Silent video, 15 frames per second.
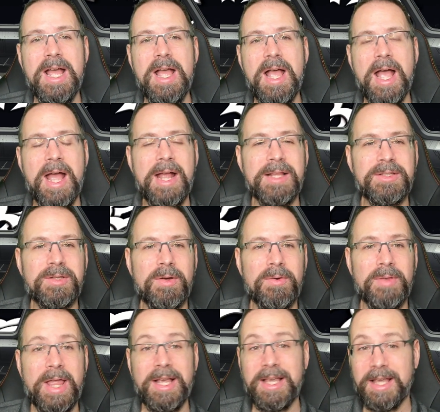And so,
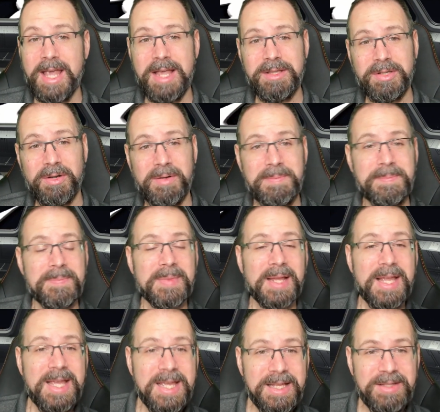like, K turn
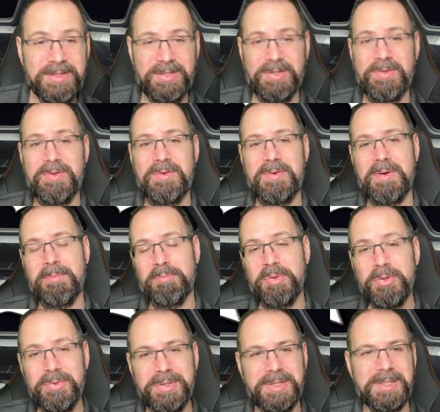into
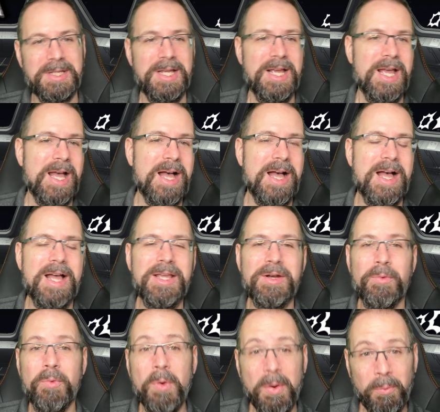boost, uh, you
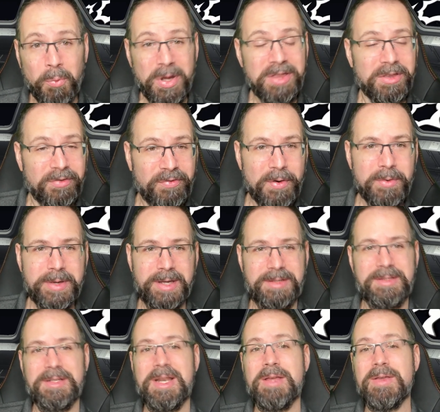know, with a
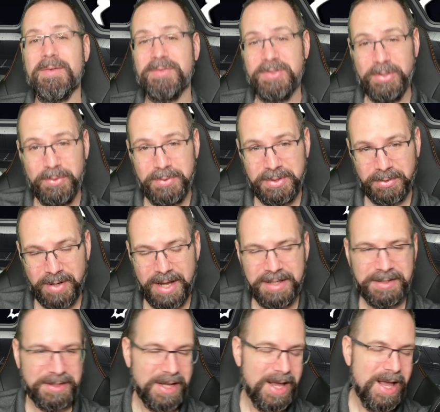focus. And now you have two
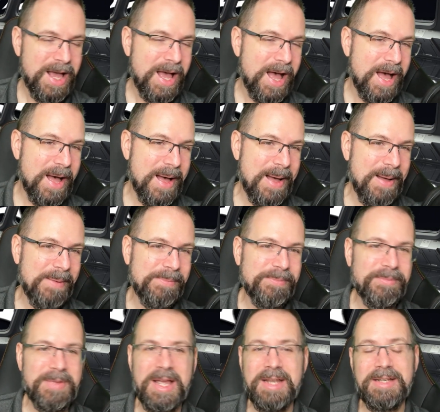stress
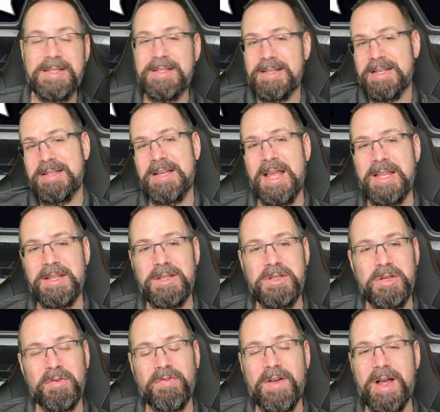um, and and and then
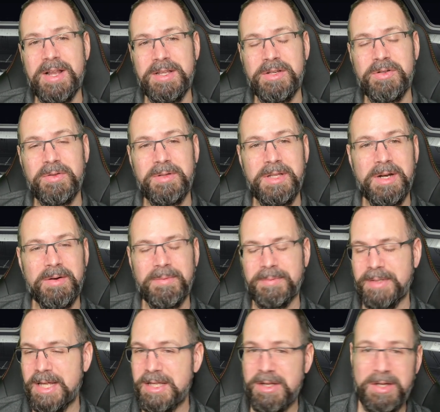you're fine. You do you know,
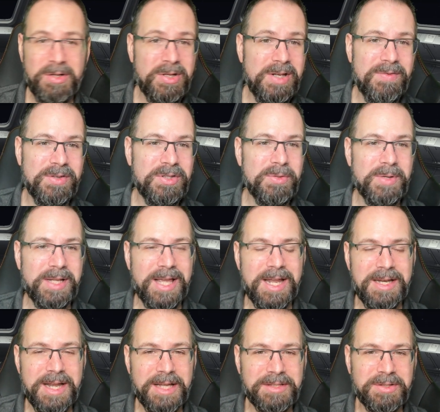and you can even do it
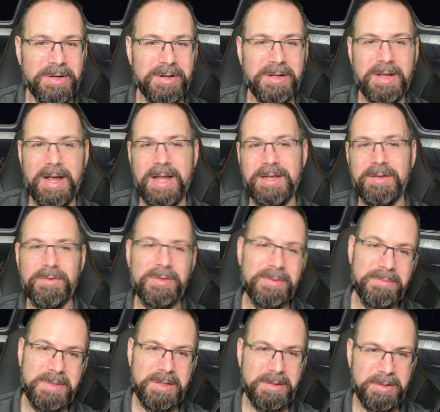again next turn, kind of. You,
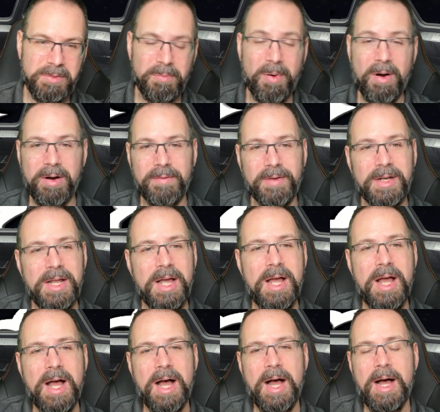you can do part of it.
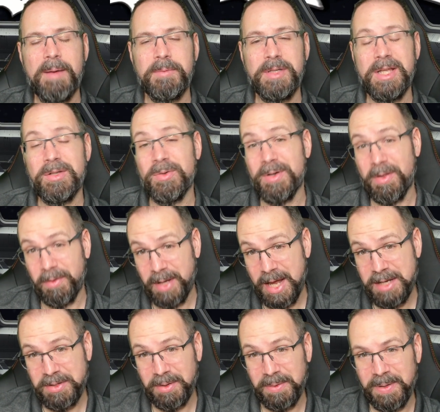Um, you can't do another
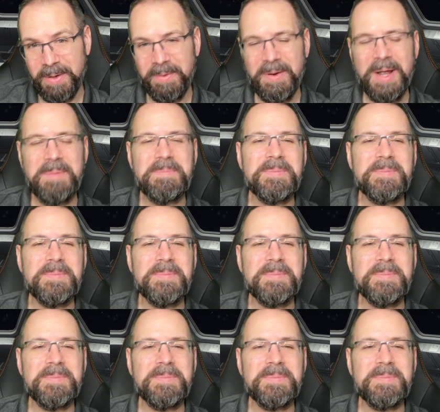K turn though, right?